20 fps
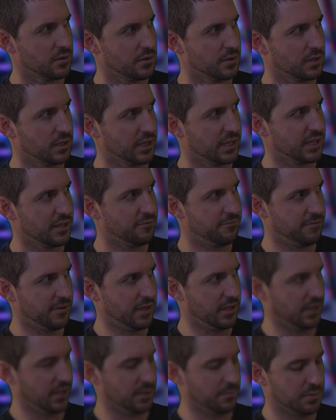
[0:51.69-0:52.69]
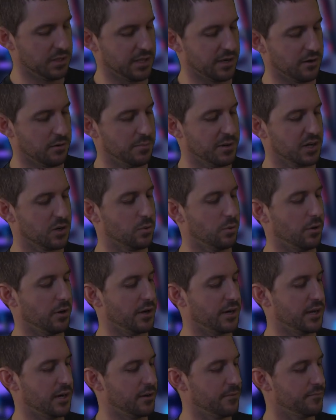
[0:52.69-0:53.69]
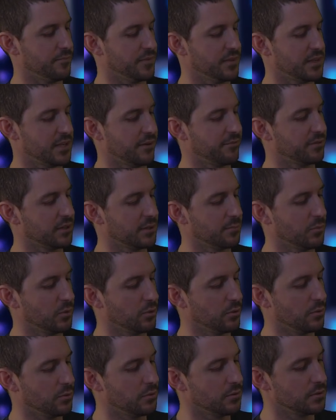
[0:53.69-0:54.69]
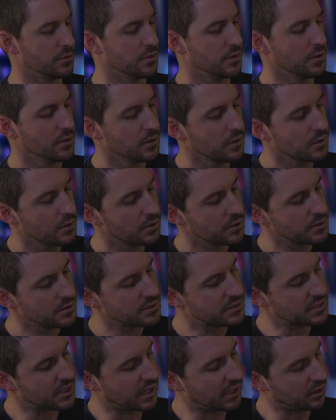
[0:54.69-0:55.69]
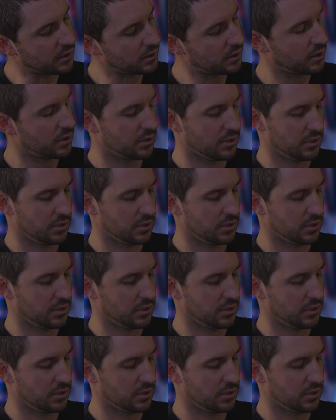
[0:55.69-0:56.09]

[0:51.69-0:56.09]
clicky feeling, but they're a bit quieter, definitely more dull.